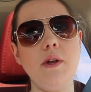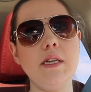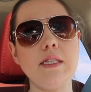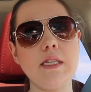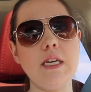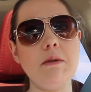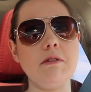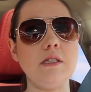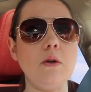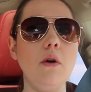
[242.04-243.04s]
need to sleep
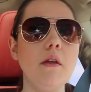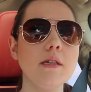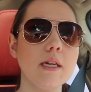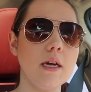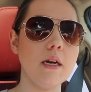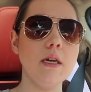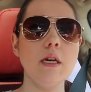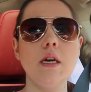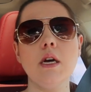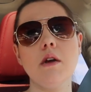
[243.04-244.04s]
it's the only thing that's gonna
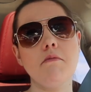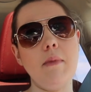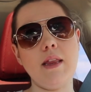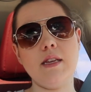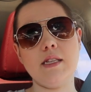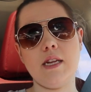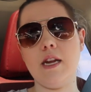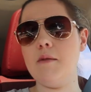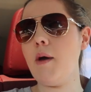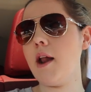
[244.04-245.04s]
make this get
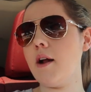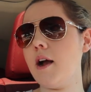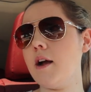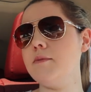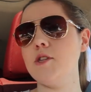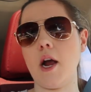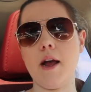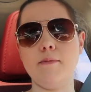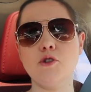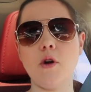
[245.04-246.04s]
any better
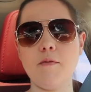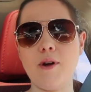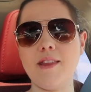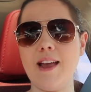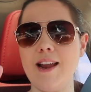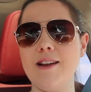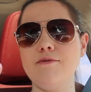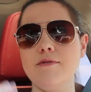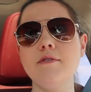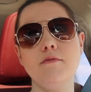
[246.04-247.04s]
sorry I'm short of breath and it
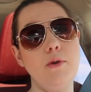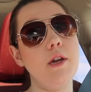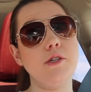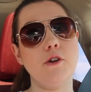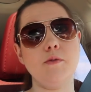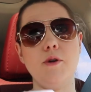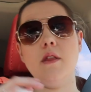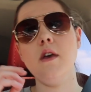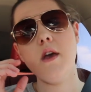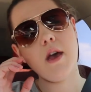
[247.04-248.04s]
really does hurt to
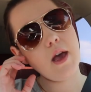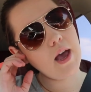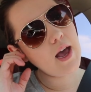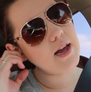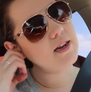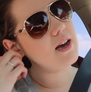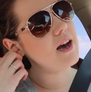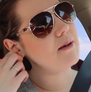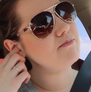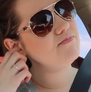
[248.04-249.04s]
breathe and
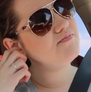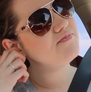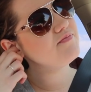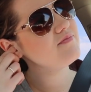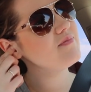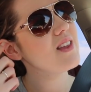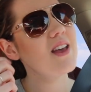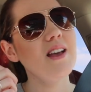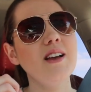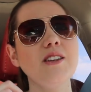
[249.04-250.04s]
um,
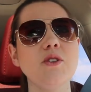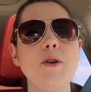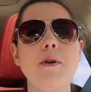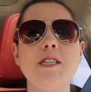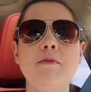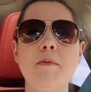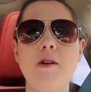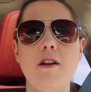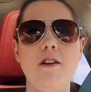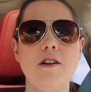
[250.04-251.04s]
so he wants to put me
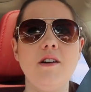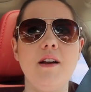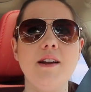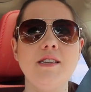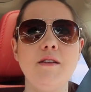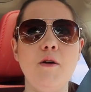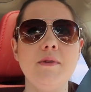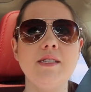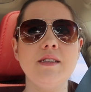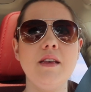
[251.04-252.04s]
on a narcotic to help
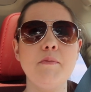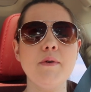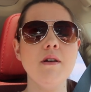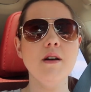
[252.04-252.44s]
me sleep